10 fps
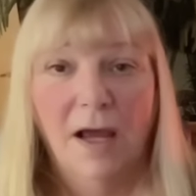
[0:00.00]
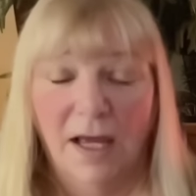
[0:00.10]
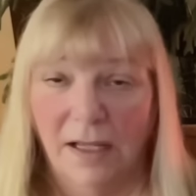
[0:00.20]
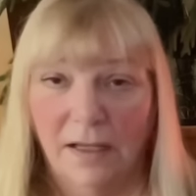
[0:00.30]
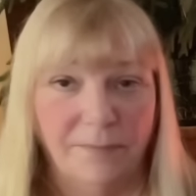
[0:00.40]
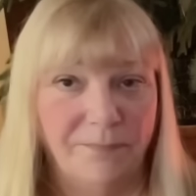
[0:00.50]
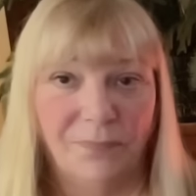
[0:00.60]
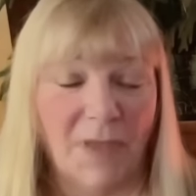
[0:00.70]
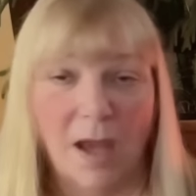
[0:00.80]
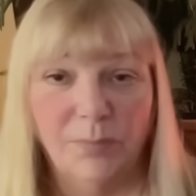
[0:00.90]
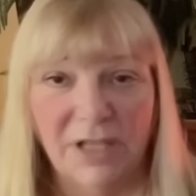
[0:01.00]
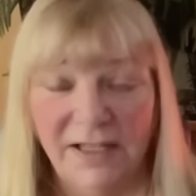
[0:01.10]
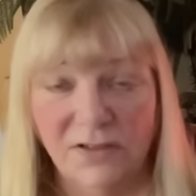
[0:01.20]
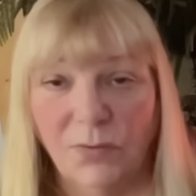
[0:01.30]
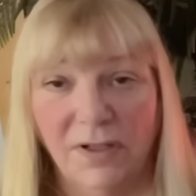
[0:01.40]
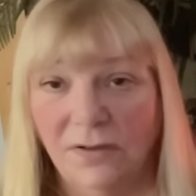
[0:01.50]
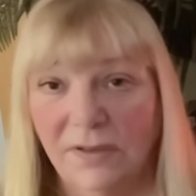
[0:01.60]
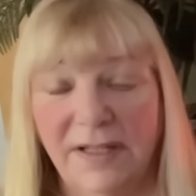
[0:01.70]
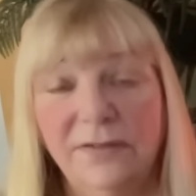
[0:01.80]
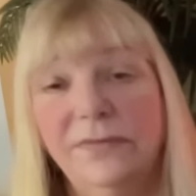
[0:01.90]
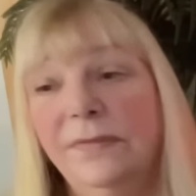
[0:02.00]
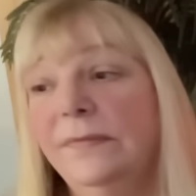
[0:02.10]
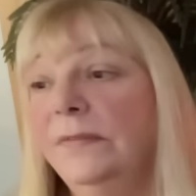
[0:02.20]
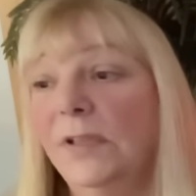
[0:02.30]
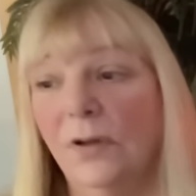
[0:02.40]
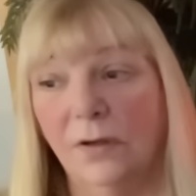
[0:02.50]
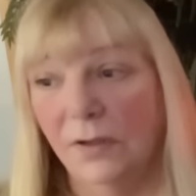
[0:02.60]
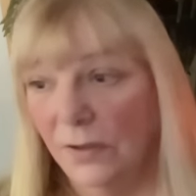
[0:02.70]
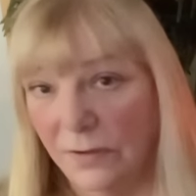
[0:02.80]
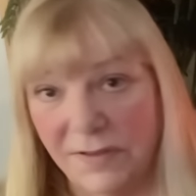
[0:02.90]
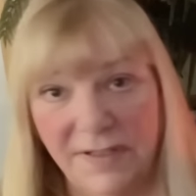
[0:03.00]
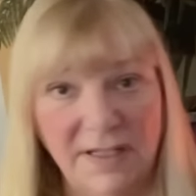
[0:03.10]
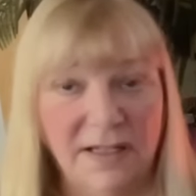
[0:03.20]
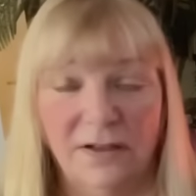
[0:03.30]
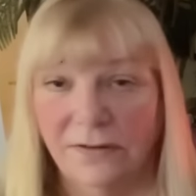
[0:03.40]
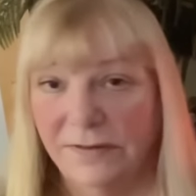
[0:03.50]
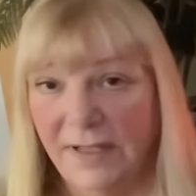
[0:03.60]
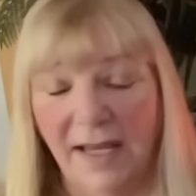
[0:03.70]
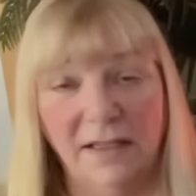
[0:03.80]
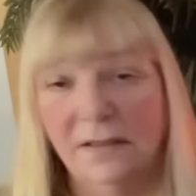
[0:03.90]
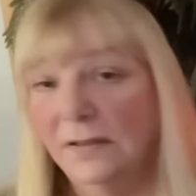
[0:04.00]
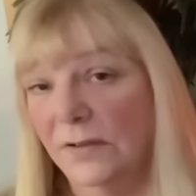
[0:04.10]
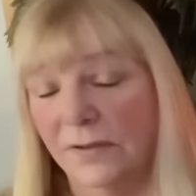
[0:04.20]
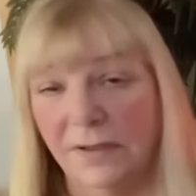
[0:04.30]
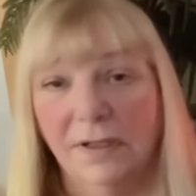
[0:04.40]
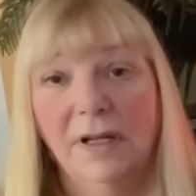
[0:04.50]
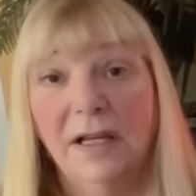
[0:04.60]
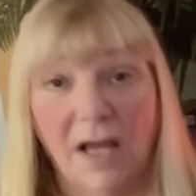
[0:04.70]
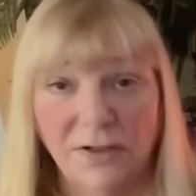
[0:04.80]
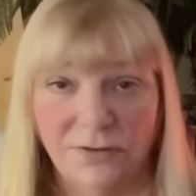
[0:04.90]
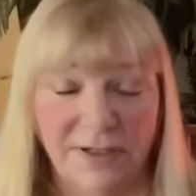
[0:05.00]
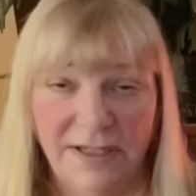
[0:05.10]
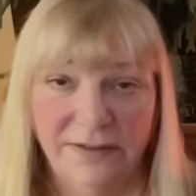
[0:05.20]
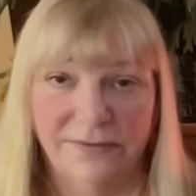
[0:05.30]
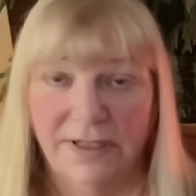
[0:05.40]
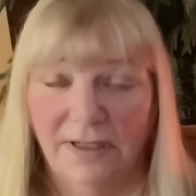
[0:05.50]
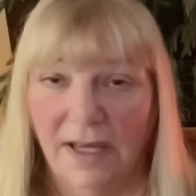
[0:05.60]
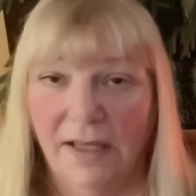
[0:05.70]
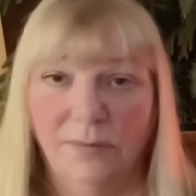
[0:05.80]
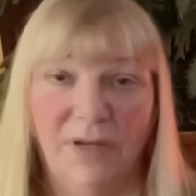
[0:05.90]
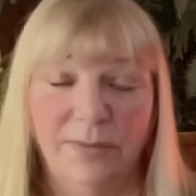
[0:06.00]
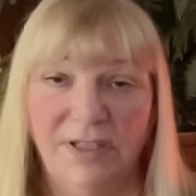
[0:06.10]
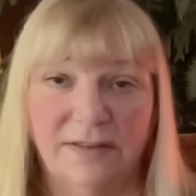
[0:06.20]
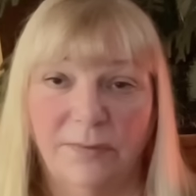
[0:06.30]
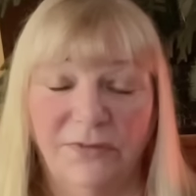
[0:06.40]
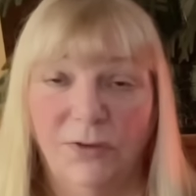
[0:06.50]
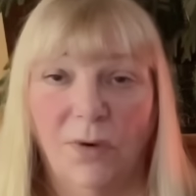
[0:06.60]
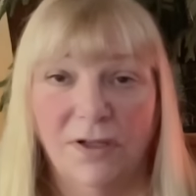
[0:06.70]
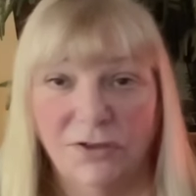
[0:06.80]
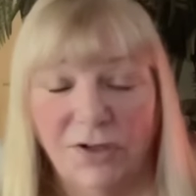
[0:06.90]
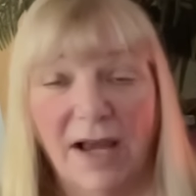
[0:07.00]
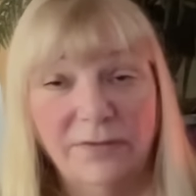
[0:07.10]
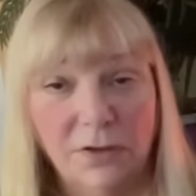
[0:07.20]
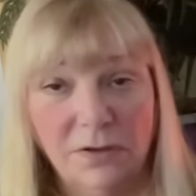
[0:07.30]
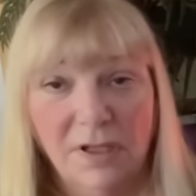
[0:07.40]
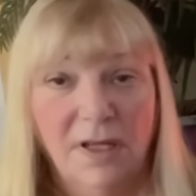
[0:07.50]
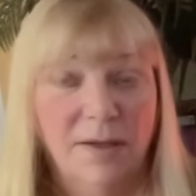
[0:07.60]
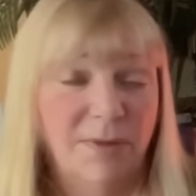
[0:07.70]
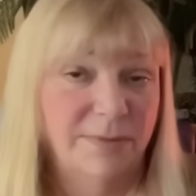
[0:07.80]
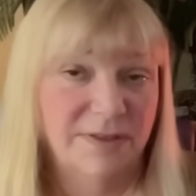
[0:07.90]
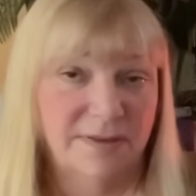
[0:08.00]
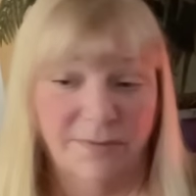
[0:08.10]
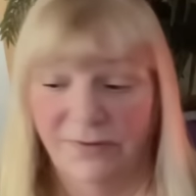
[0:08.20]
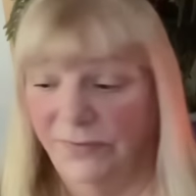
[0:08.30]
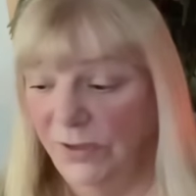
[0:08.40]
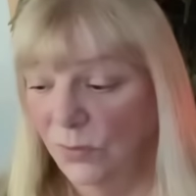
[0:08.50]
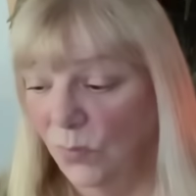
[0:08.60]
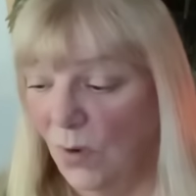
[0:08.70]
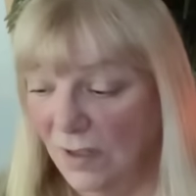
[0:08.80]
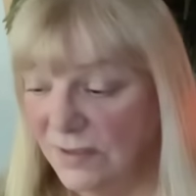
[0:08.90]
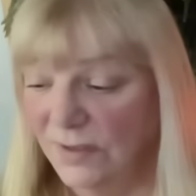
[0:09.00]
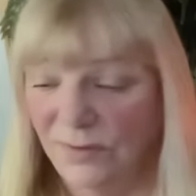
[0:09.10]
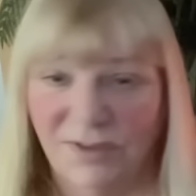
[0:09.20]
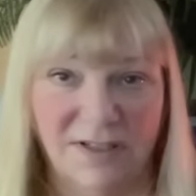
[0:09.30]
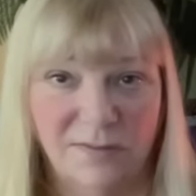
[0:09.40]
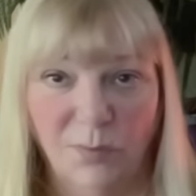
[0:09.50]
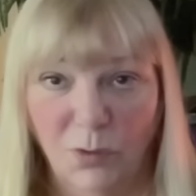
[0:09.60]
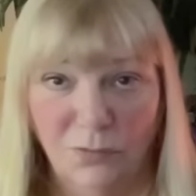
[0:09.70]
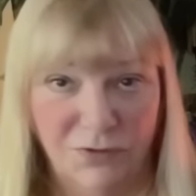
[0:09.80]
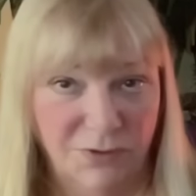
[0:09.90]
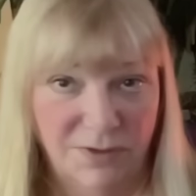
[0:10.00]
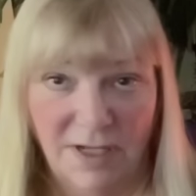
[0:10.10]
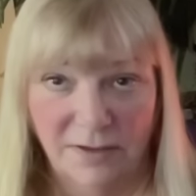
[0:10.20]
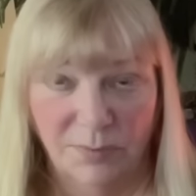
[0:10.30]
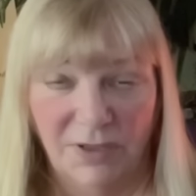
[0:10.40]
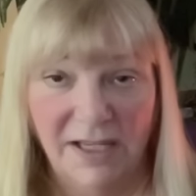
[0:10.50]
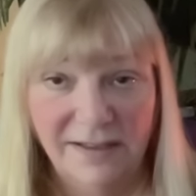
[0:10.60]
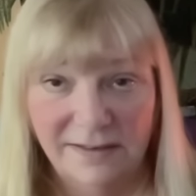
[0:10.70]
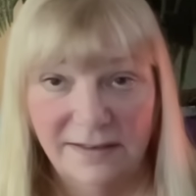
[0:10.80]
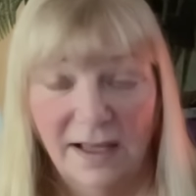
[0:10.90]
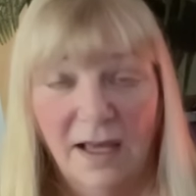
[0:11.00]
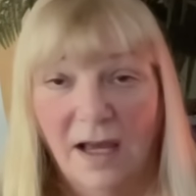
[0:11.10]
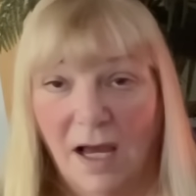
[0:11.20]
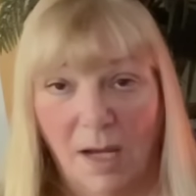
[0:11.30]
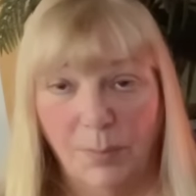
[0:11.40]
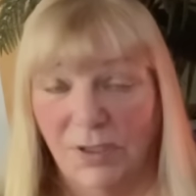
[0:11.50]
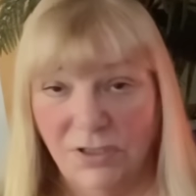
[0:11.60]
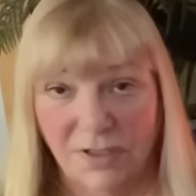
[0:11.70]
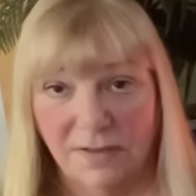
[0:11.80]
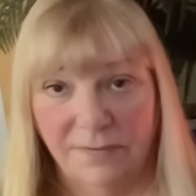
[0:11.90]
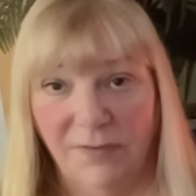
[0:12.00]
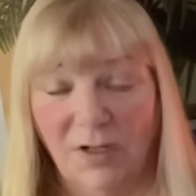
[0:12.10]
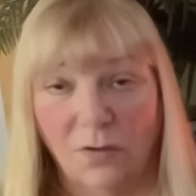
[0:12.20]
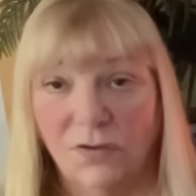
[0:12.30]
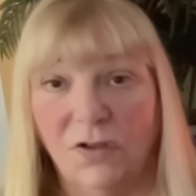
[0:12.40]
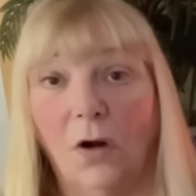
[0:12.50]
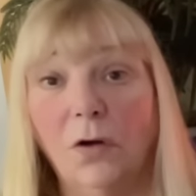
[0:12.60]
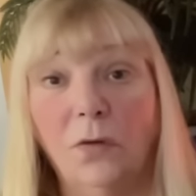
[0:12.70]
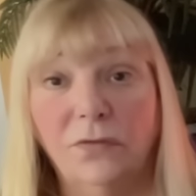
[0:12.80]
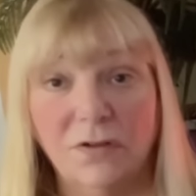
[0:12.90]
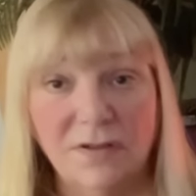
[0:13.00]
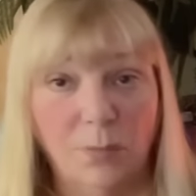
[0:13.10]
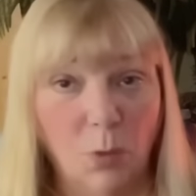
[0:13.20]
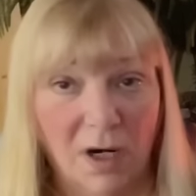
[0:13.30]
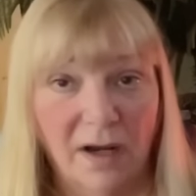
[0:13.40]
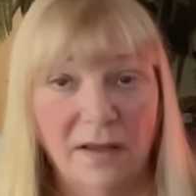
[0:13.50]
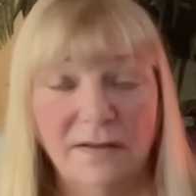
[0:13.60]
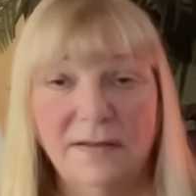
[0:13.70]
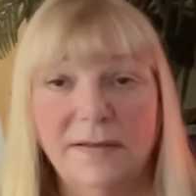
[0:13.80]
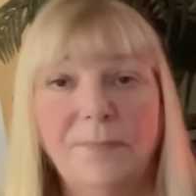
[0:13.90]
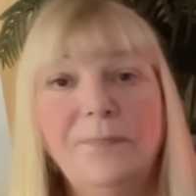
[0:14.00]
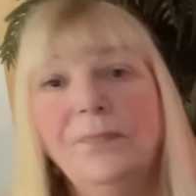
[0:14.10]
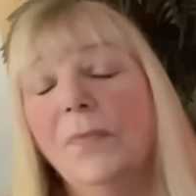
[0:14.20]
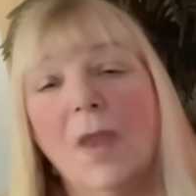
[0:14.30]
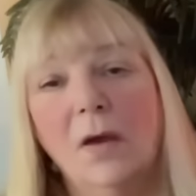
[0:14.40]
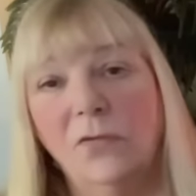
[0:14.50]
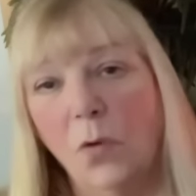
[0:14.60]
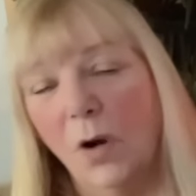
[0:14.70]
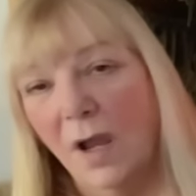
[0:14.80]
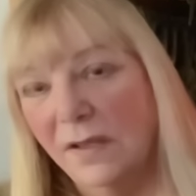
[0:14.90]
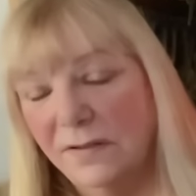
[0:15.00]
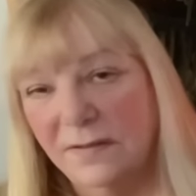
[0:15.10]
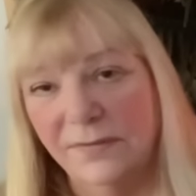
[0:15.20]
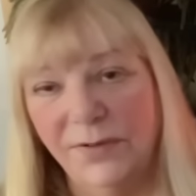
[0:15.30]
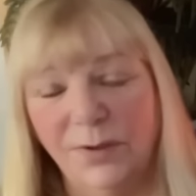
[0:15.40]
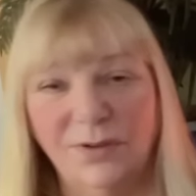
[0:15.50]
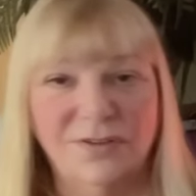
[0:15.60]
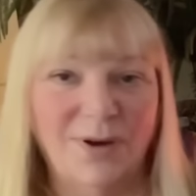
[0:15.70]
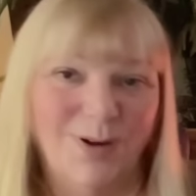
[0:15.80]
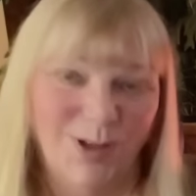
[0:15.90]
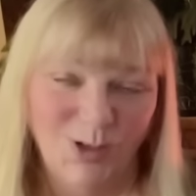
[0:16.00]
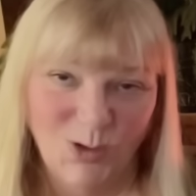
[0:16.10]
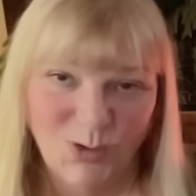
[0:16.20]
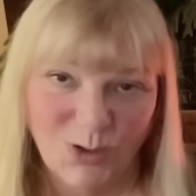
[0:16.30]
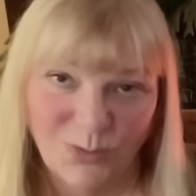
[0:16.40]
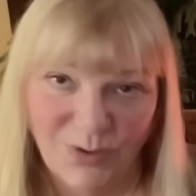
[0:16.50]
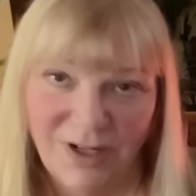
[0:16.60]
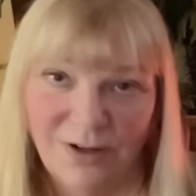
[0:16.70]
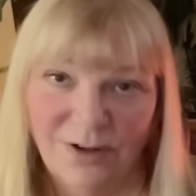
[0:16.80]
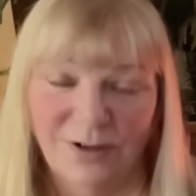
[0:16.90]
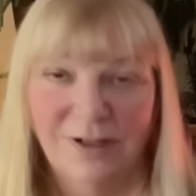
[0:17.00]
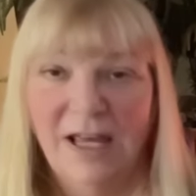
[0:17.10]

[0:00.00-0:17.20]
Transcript: a, um, a place where you live your your city, your state, your country even, and maybe some of you want to travel, maybe some of you want to just move to another place up and just, you know, start over somewhere else. For others of you, you're starting a new career.